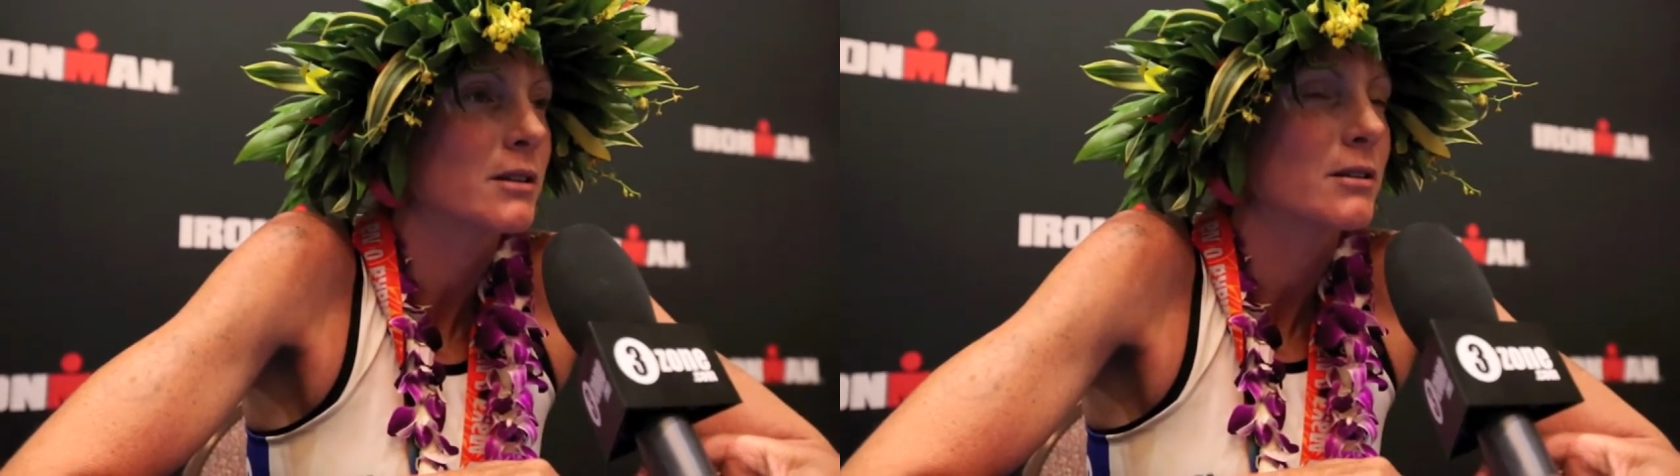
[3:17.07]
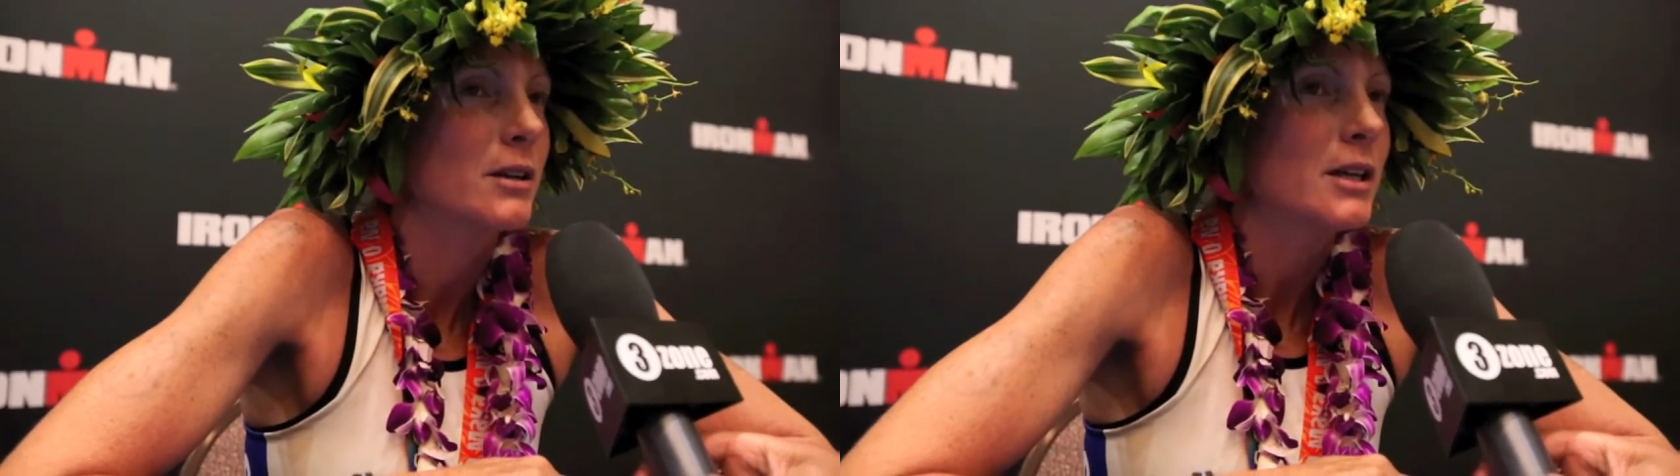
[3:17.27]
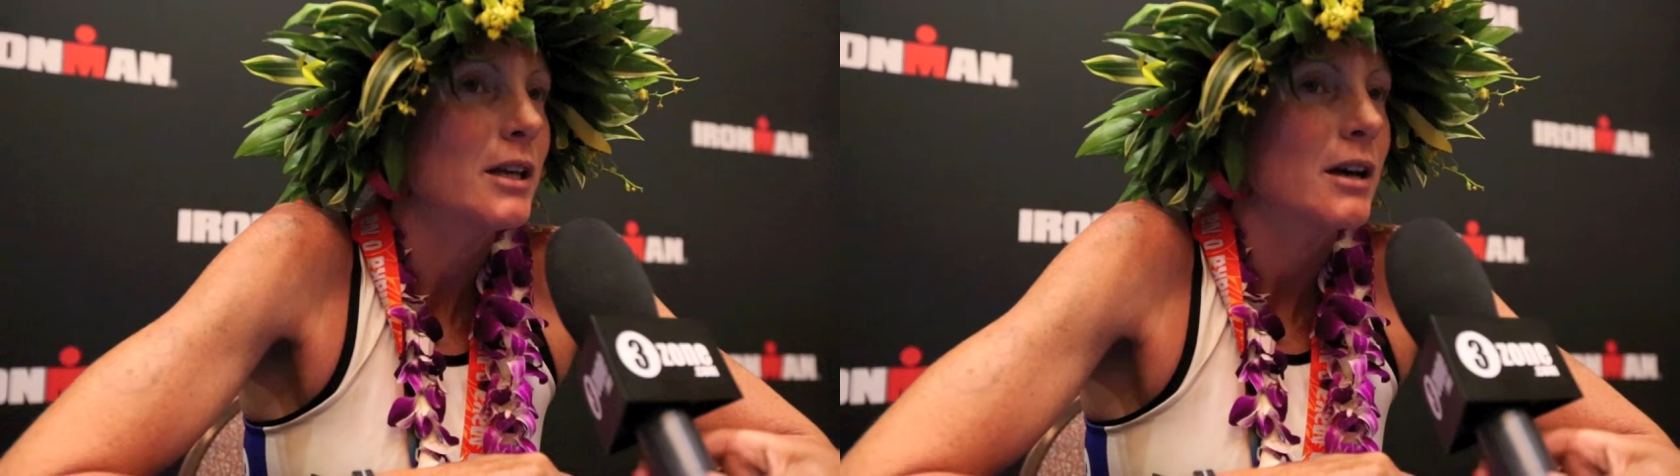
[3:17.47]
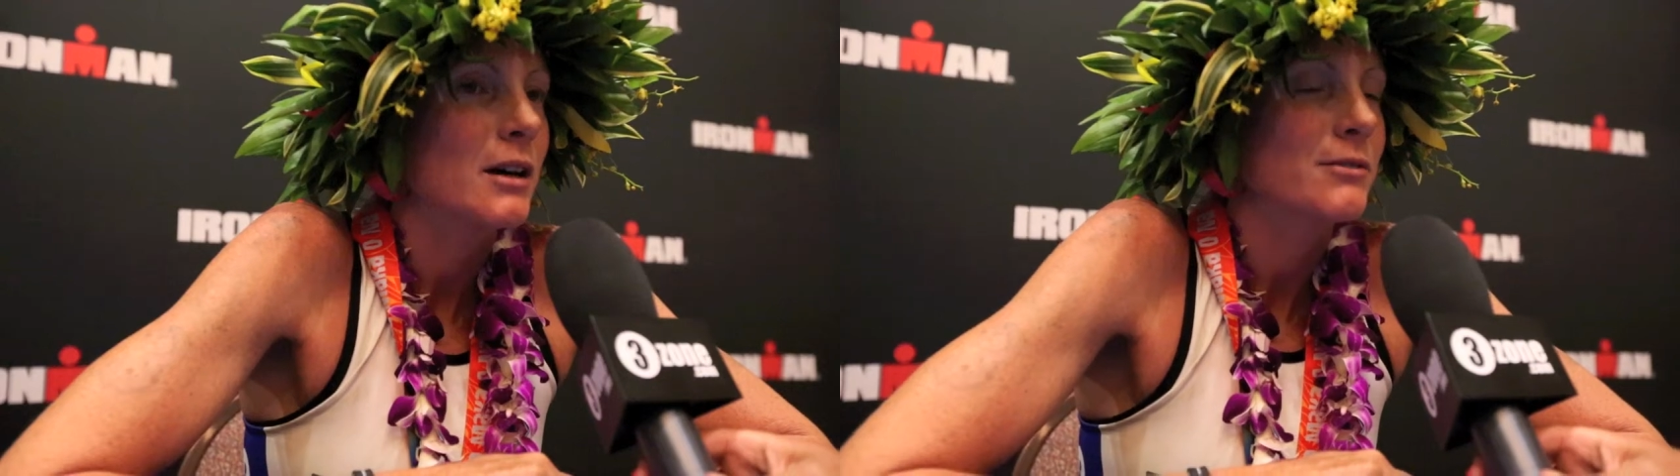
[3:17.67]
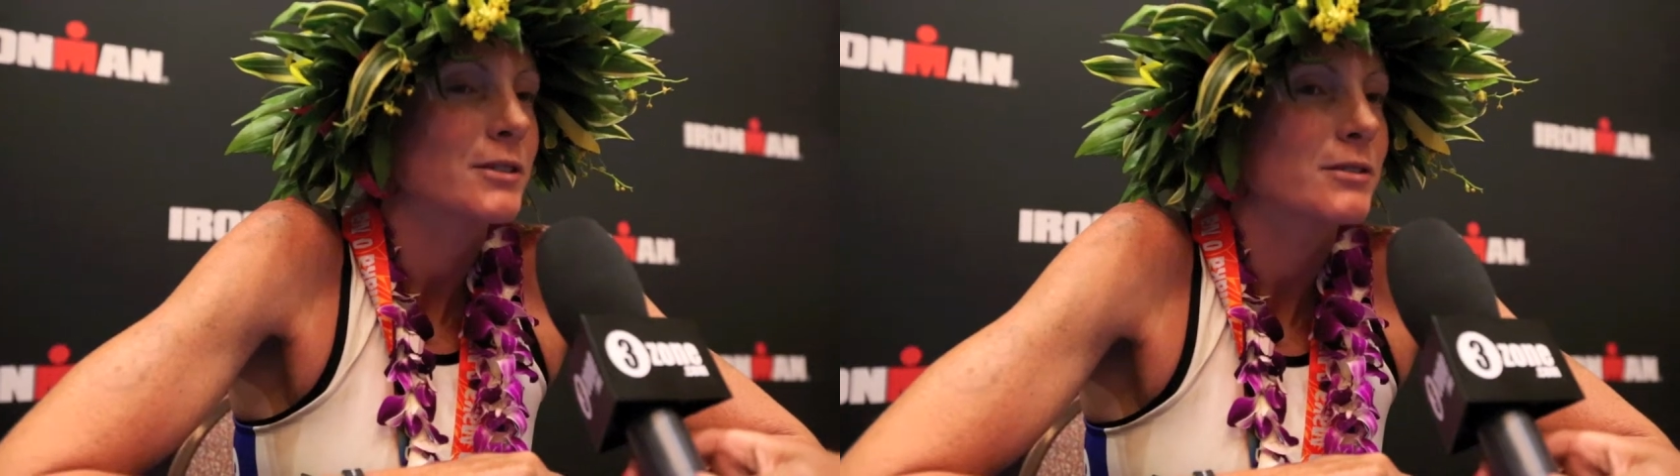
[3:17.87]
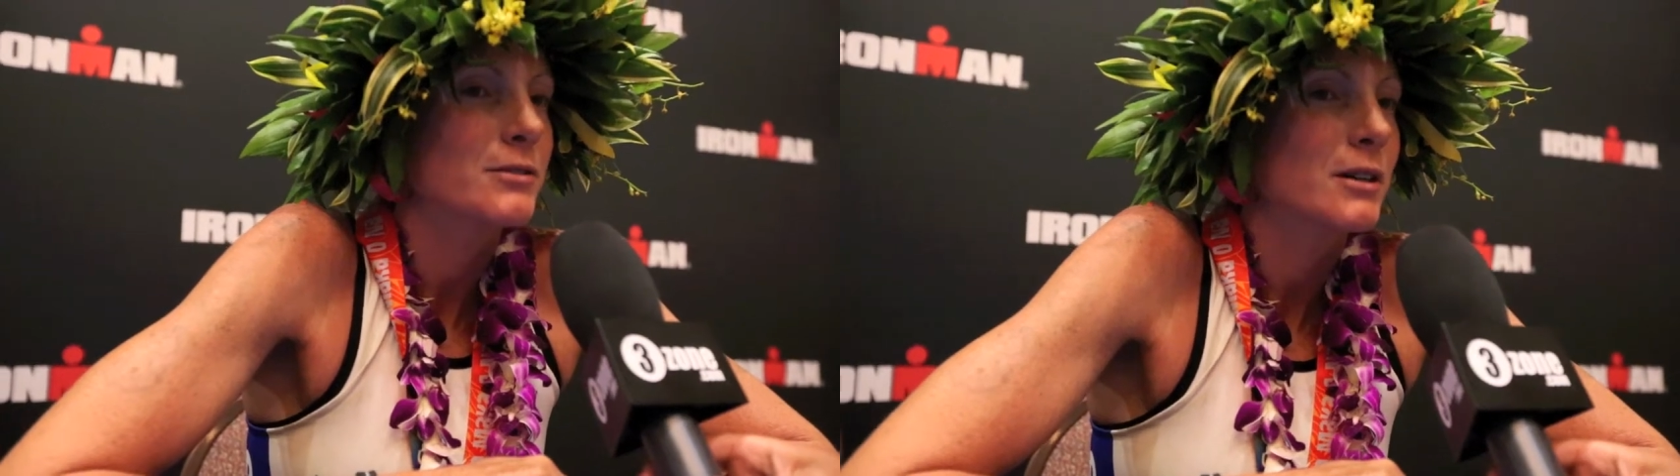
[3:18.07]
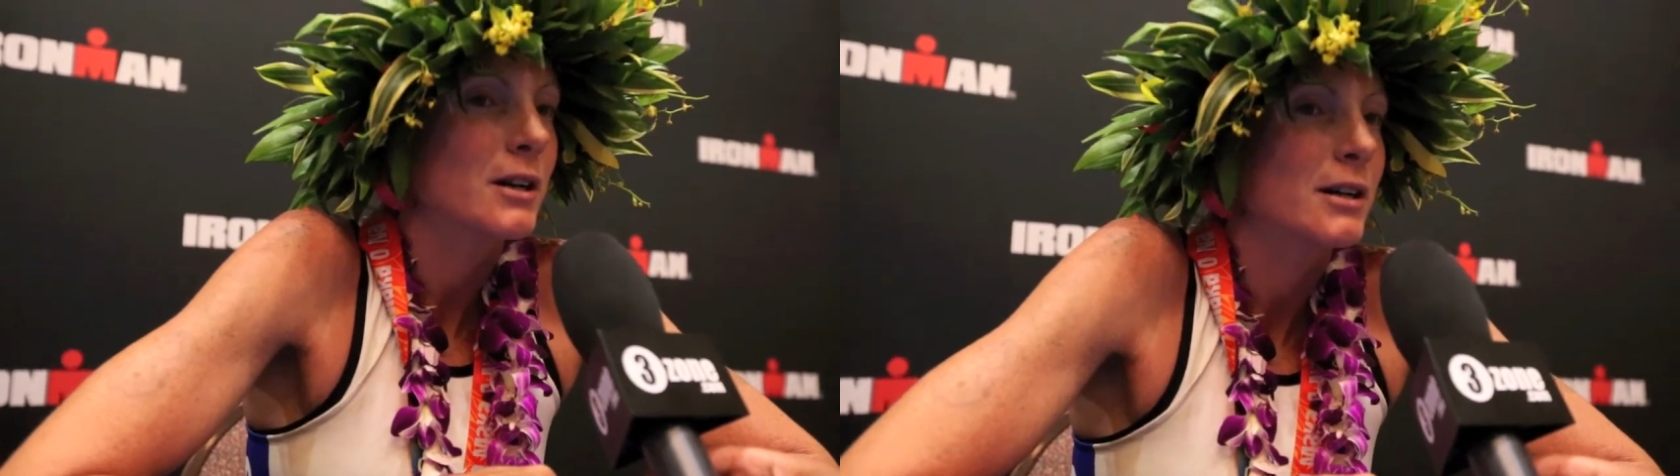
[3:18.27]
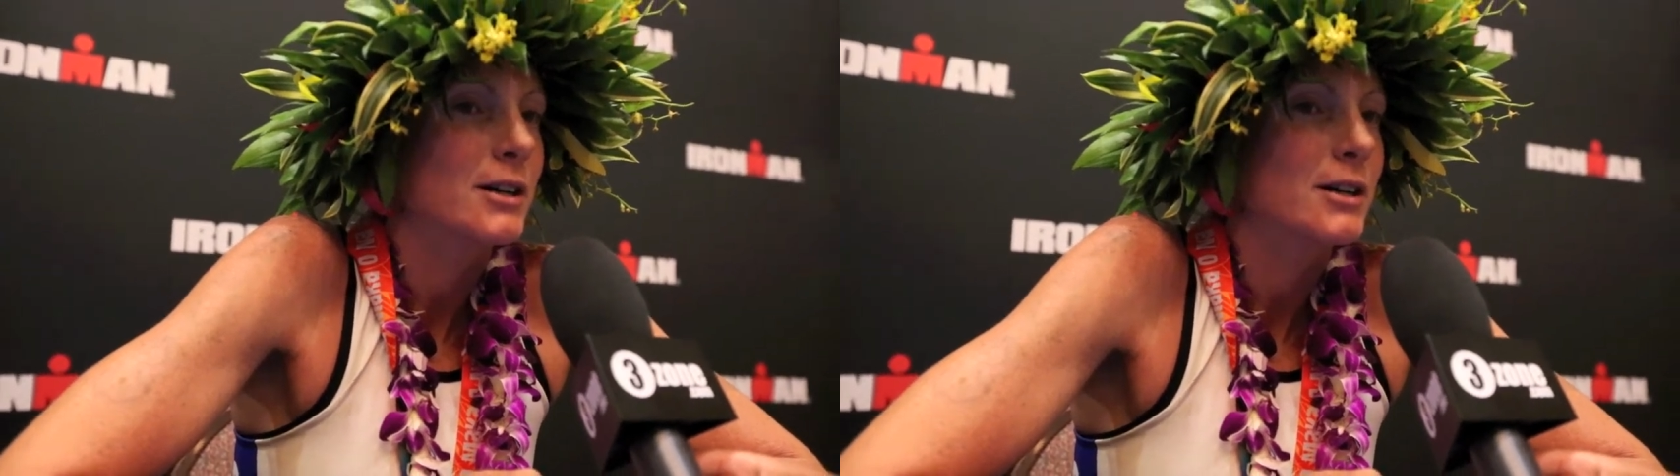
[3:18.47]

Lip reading: So I feel